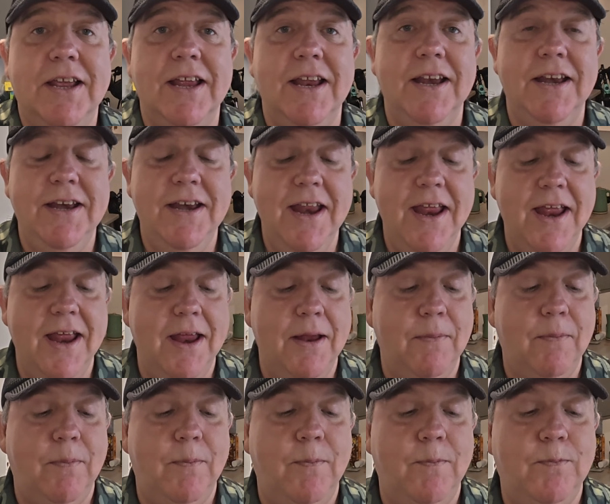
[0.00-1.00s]
can
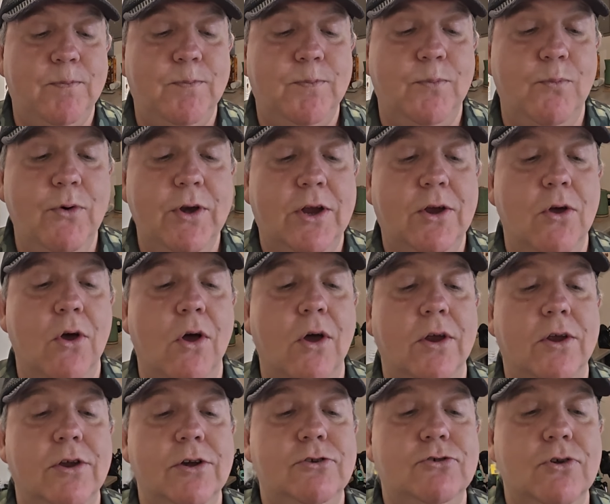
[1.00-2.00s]

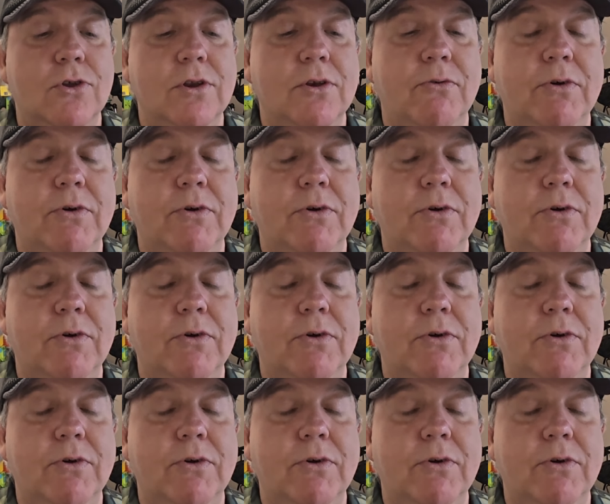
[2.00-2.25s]
control